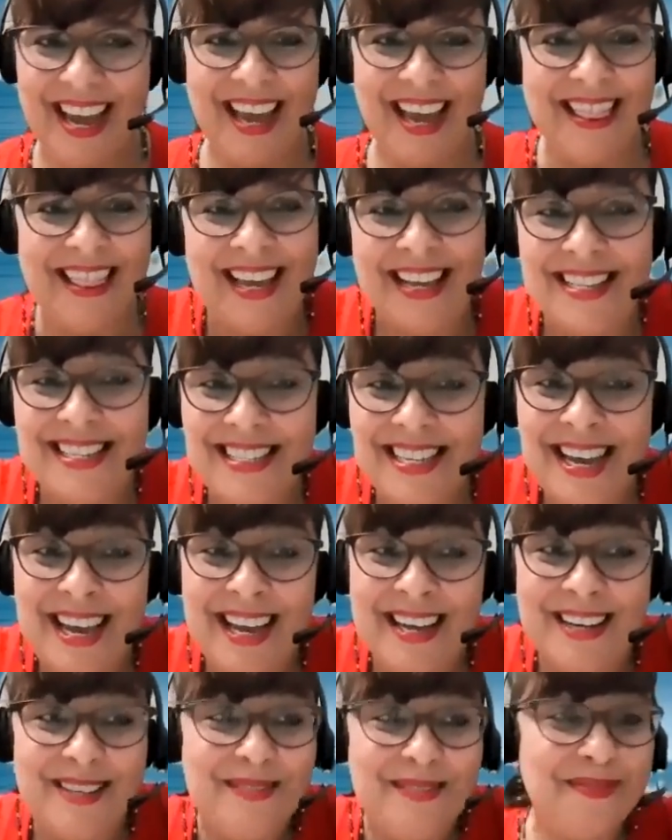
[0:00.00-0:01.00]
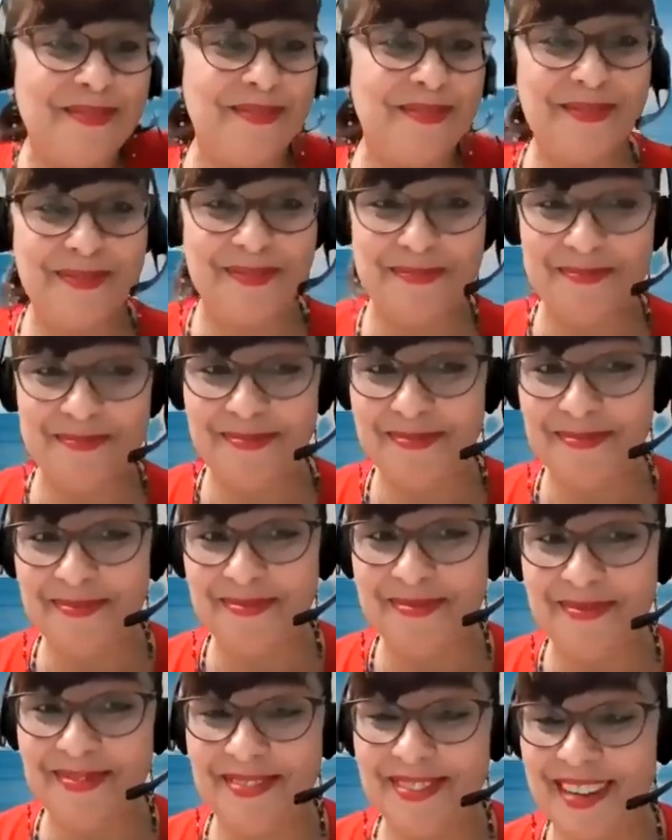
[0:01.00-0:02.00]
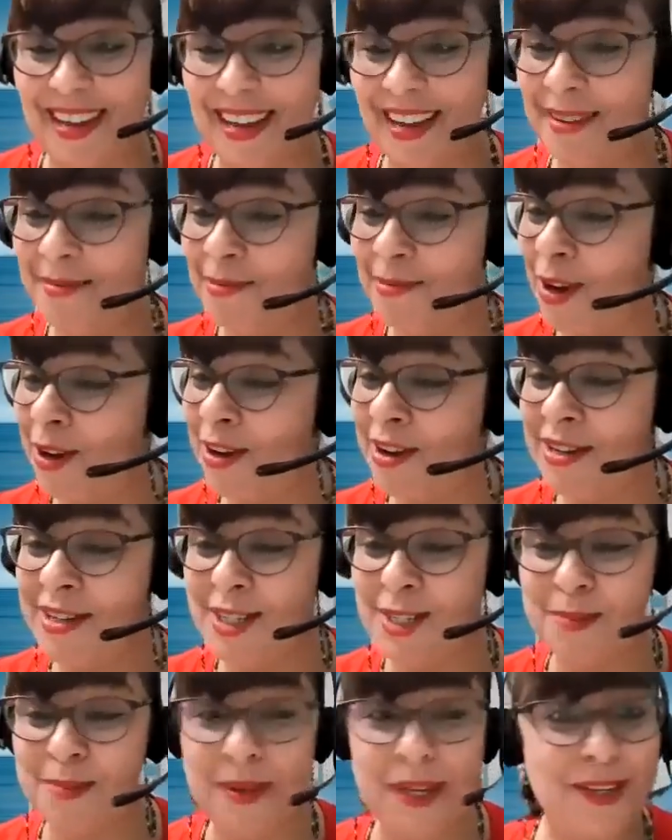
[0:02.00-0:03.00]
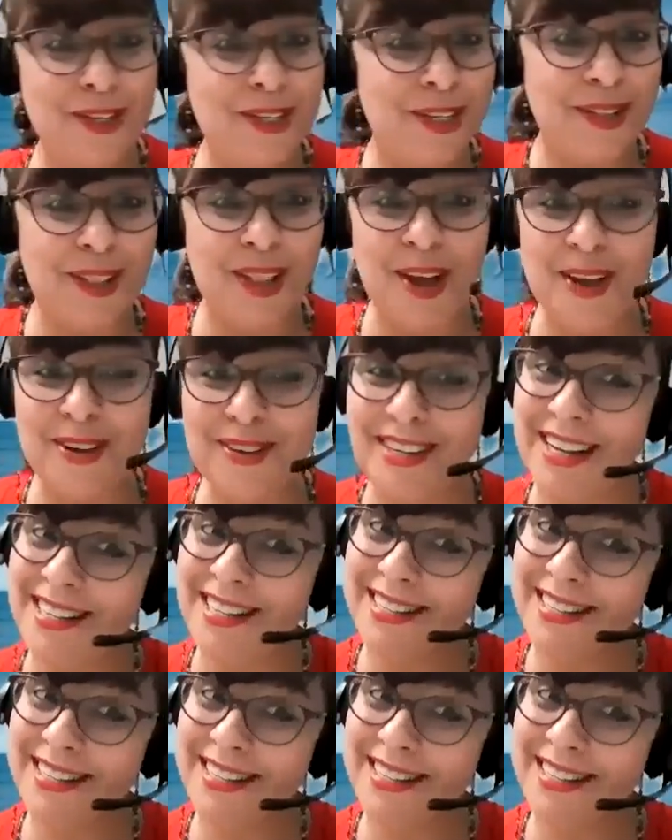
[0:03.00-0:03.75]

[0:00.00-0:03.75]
And that's it. I'm not going to speak too long.